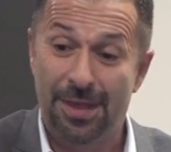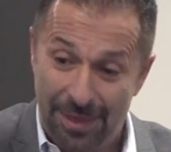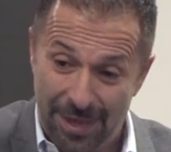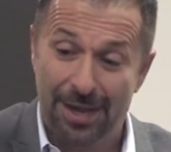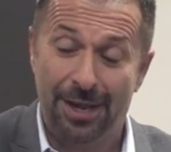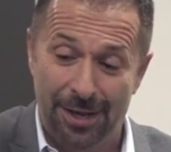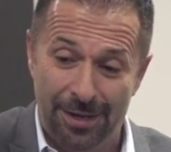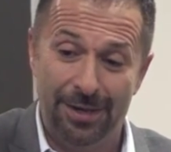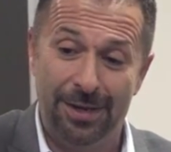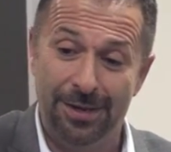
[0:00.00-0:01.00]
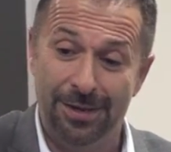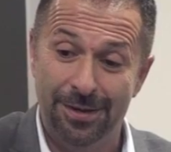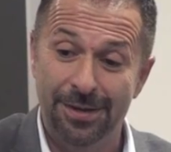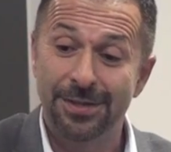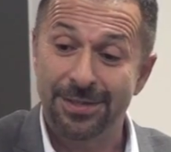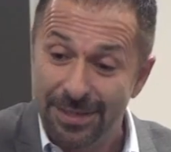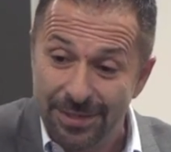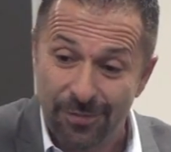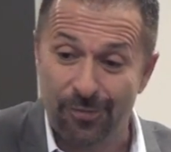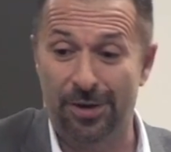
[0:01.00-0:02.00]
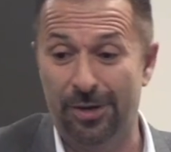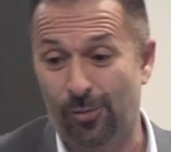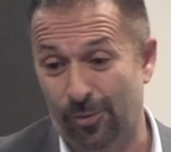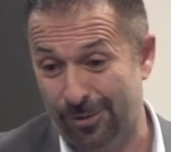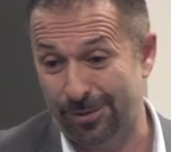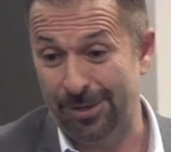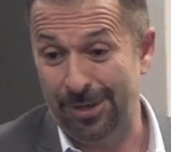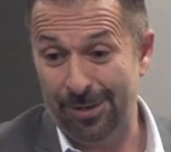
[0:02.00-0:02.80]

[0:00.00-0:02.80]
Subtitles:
They're going to need schizophrenic wards,